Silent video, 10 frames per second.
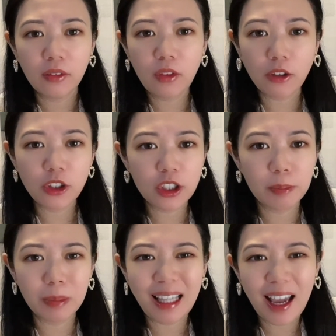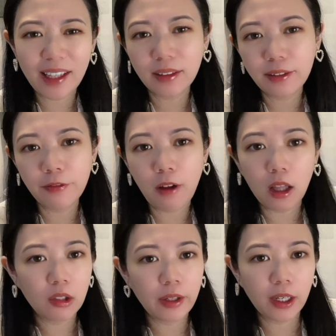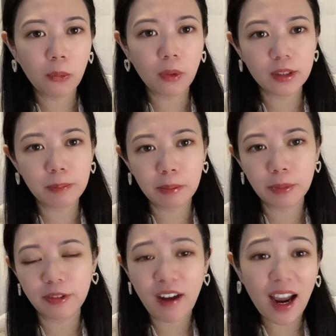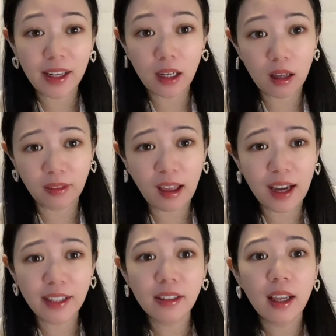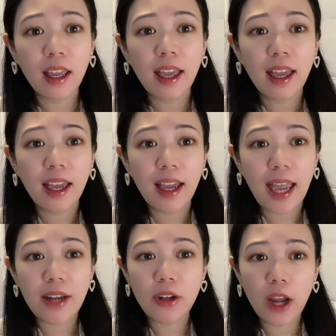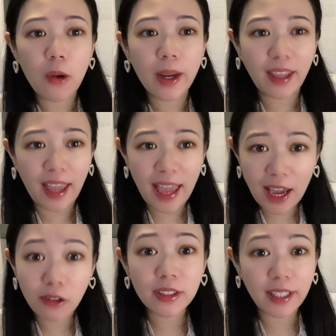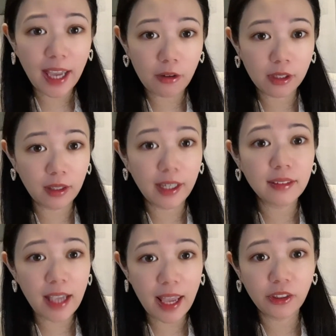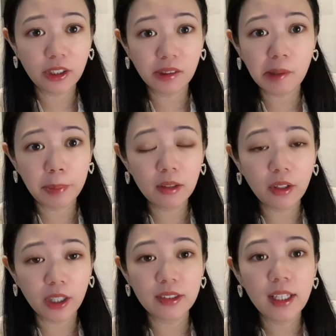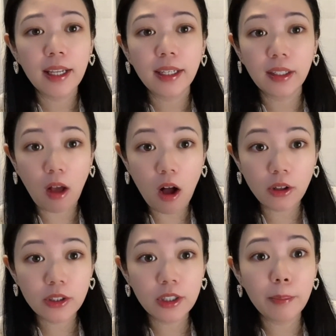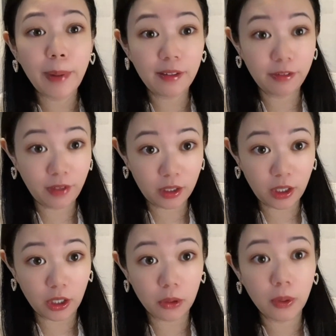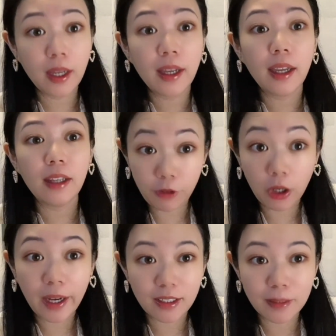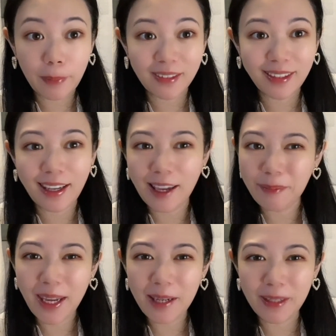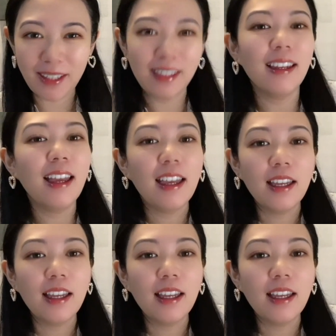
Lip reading: not just blindly following what's been provided online. And knowing how to calculate 10-year luck pillars can also benefit you if you're expecting a baby.